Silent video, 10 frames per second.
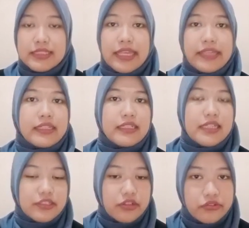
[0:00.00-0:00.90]
The
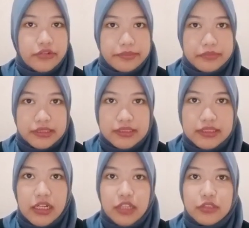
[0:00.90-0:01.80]
second is
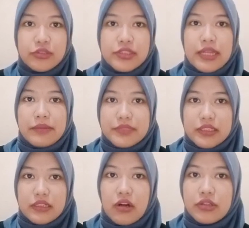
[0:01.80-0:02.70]
agreement to do
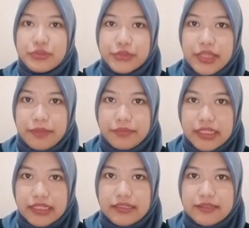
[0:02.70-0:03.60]
something or do
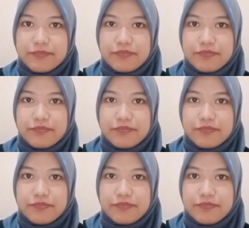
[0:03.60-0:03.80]
something.